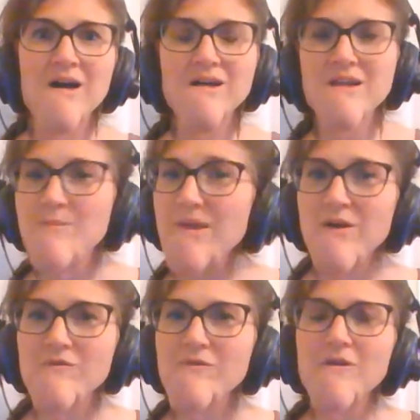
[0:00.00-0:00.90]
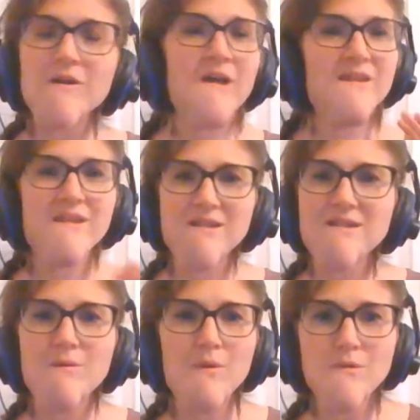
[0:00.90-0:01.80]
can be helpful. That's
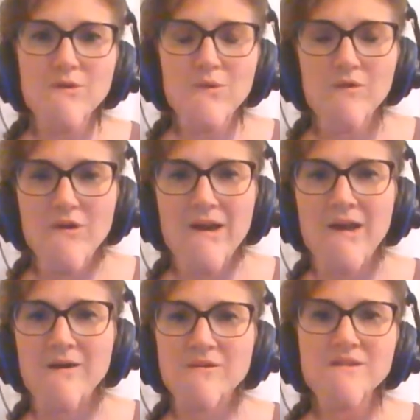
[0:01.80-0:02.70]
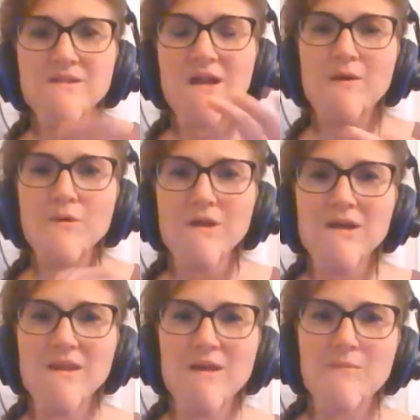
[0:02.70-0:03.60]
not what we're doing right now. That's not how we're getting
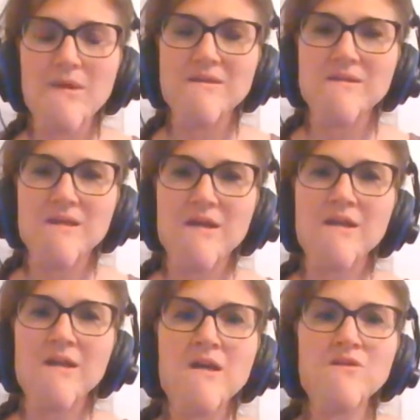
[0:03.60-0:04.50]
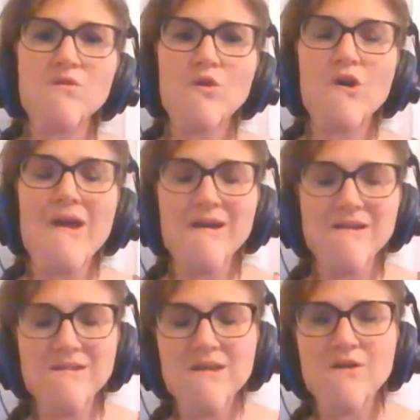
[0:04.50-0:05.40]
that baseline. So your
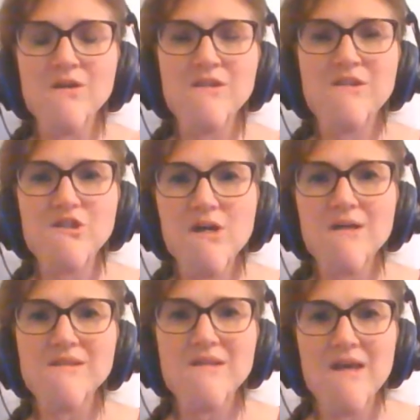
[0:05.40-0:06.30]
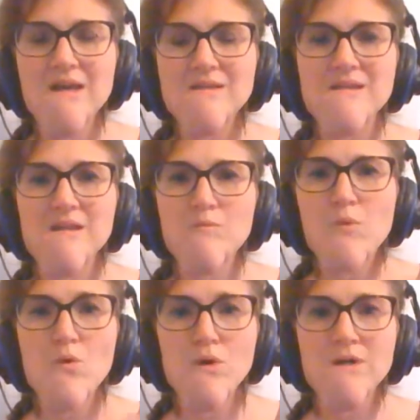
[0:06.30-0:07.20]
exhale is just as
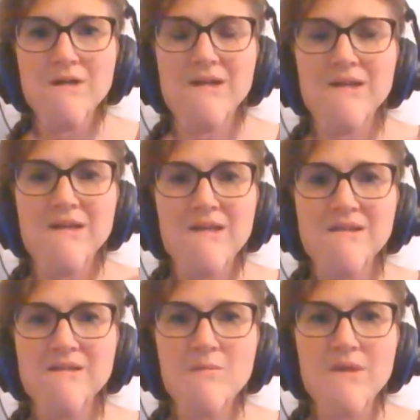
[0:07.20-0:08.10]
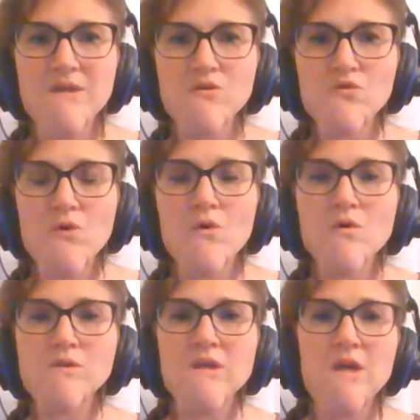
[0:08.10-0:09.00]
important. It needs to be
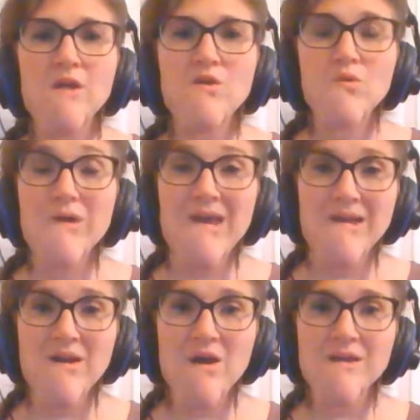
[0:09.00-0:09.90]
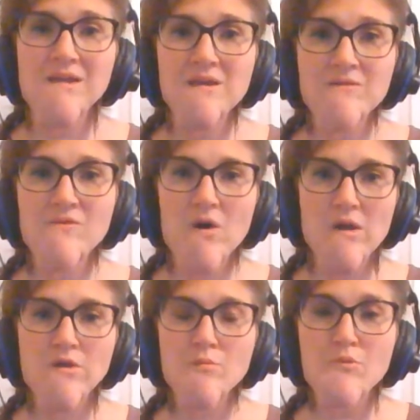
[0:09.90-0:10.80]
controlled. You cannot give all
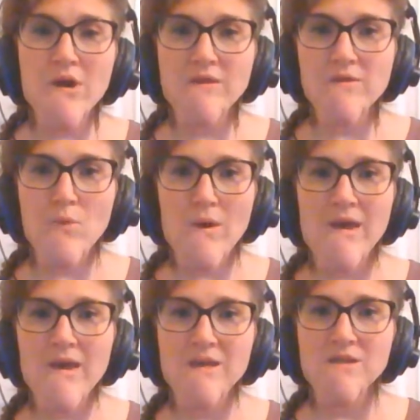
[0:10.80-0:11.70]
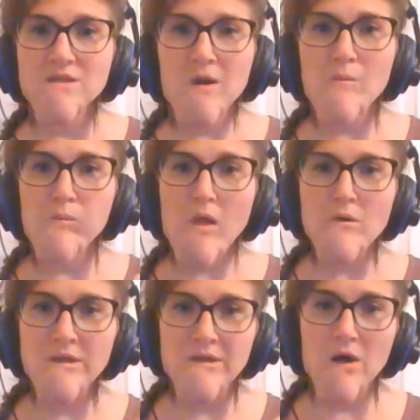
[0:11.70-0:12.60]
your breath away. Don't blow
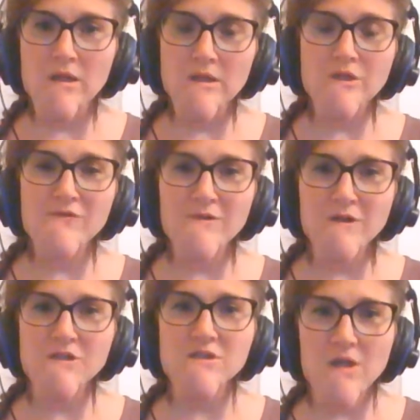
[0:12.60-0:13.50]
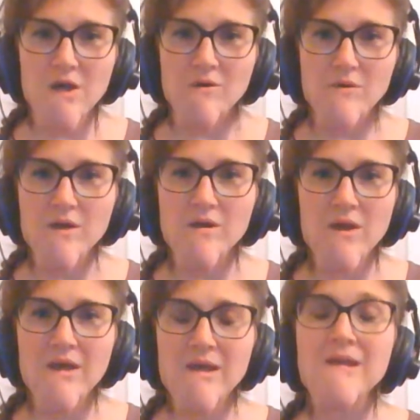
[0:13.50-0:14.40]
it all on your first note,
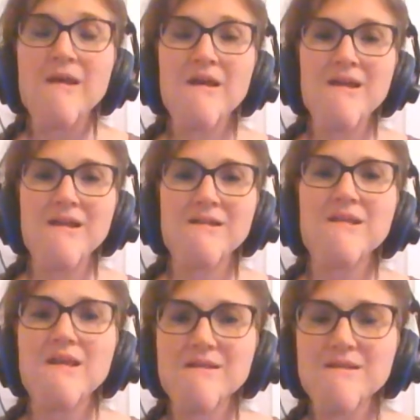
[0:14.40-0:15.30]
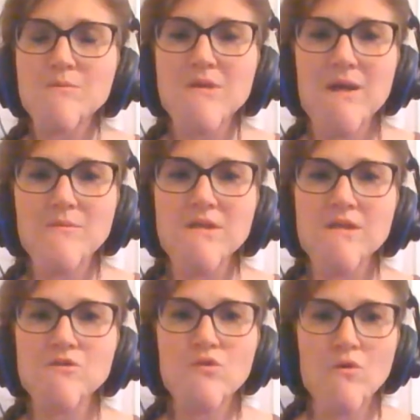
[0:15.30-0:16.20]
okay? It takes some time to
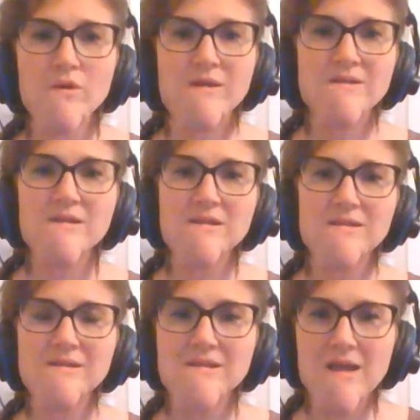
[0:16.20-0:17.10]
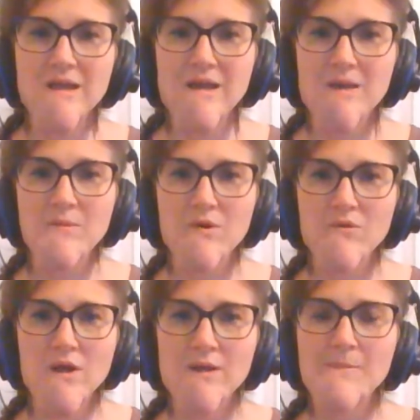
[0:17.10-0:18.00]
control this. This is not going to happen overnight.